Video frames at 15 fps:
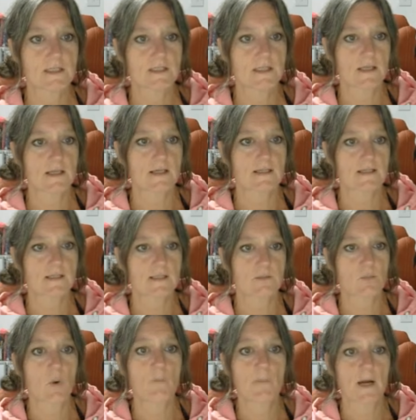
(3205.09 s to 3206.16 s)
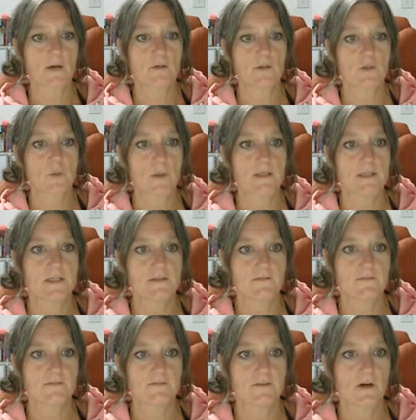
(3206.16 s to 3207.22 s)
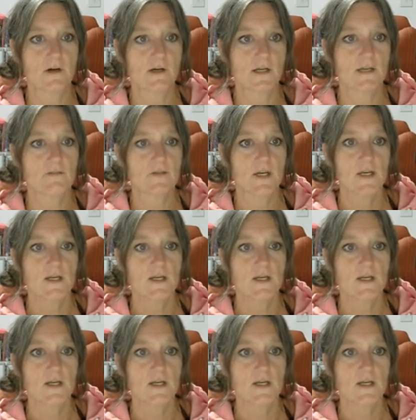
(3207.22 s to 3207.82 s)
so that's £1.25.